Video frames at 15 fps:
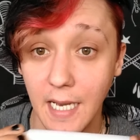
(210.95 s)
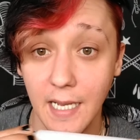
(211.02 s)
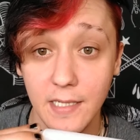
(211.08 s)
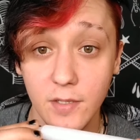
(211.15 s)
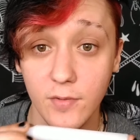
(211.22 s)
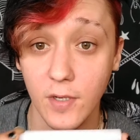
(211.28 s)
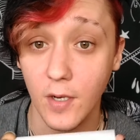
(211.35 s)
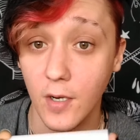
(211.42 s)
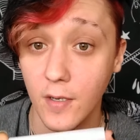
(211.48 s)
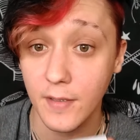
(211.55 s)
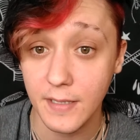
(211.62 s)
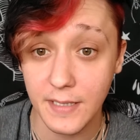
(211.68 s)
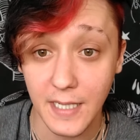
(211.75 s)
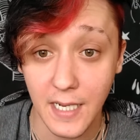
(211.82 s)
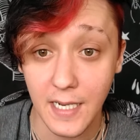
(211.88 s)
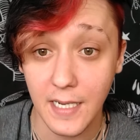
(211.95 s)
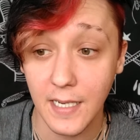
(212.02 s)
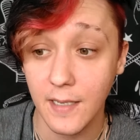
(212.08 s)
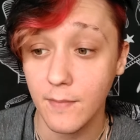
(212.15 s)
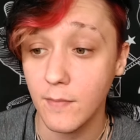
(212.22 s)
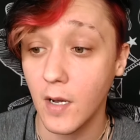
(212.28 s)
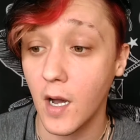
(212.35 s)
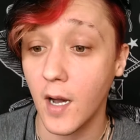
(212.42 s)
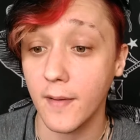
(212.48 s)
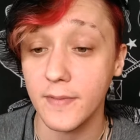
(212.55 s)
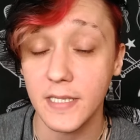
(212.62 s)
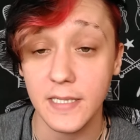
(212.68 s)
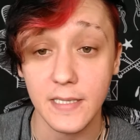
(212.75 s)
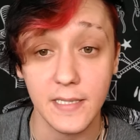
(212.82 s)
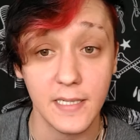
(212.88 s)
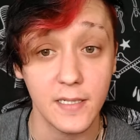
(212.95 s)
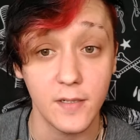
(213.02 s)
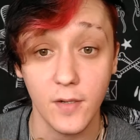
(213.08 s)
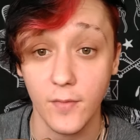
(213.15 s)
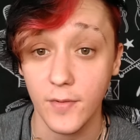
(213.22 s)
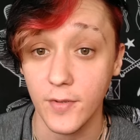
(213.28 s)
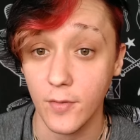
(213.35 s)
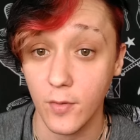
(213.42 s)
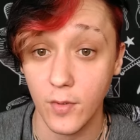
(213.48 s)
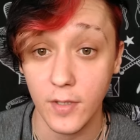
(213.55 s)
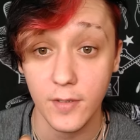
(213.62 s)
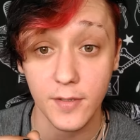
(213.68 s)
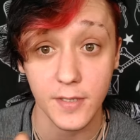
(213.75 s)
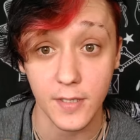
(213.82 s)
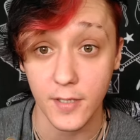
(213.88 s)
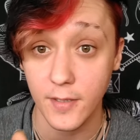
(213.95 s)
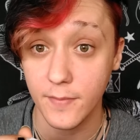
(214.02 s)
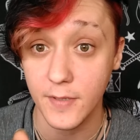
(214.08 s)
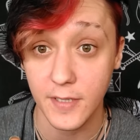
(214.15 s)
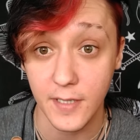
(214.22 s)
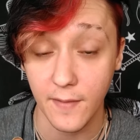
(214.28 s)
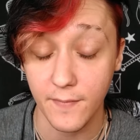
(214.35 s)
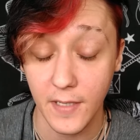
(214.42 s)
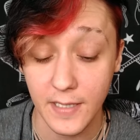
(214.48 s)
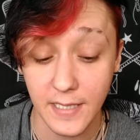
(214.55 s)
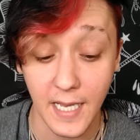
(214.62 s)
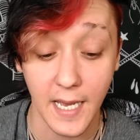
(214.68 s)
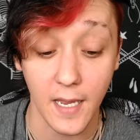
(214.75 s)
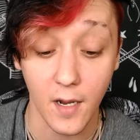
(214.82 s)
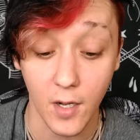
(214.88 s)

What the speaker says: I do it all the time, obviously, you know, with your oils and herbs and stuff like that.